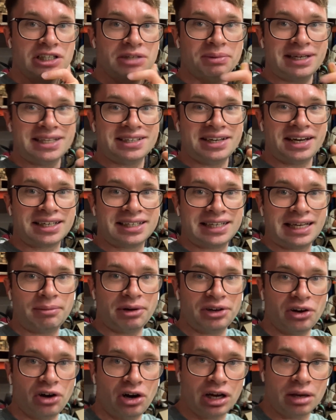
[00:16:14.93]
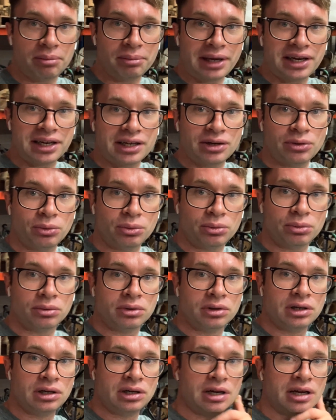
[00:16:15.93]
but at least then I can take my time getting it all
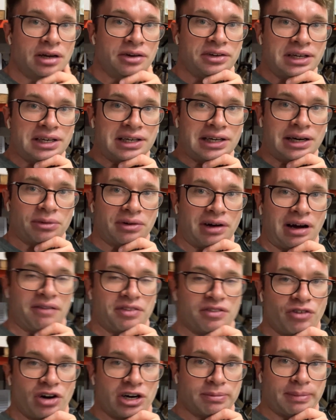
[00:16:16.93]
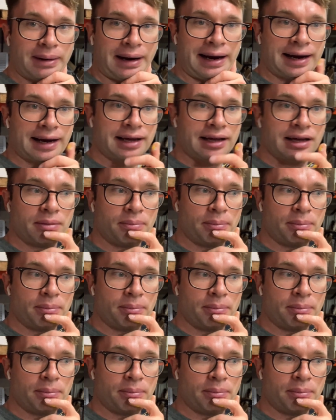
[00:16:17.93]
detailed without having to rush back.